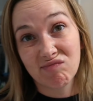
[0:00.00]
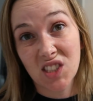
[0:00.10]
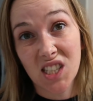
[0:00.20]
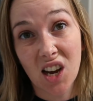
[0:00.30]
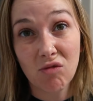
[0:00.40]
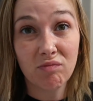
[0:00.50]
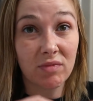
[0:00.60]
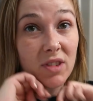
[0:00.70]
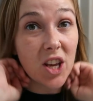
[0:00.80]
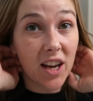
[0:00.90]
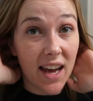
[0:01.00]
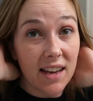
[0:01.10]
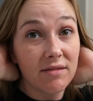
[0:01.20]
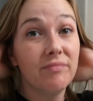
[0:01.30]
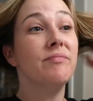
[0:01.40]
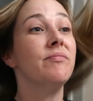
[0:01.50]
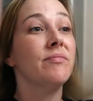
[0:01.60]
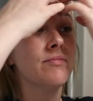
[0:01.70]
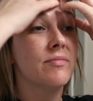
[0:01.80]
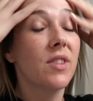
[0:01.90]
So you get
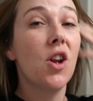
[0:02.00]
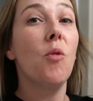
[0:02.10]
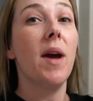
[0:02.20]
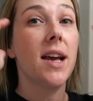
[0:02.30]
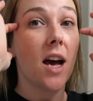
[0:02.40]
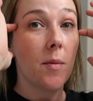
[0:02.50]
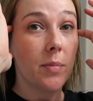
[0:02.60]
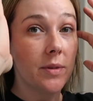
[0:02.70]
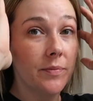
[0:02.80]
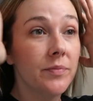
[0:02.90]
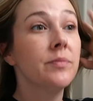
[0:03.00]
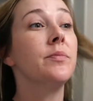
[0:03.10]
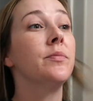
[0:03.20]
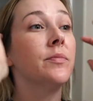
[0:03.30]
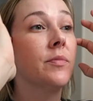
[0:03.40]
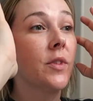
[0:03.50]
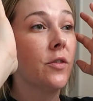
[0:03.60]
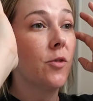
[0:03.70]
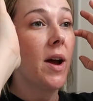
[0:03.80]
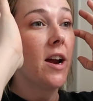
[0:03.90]
no makeup
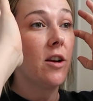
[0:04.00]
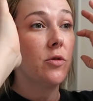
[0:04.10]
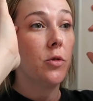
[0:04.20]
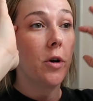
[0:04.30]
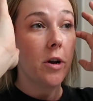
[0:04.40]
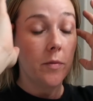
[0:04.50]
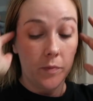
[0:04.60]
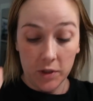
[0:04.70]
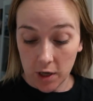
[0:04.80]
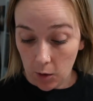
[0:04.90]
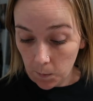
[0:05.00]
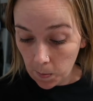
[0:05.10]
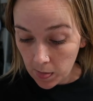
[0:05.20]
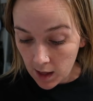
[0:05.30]
for my hair tutorial. So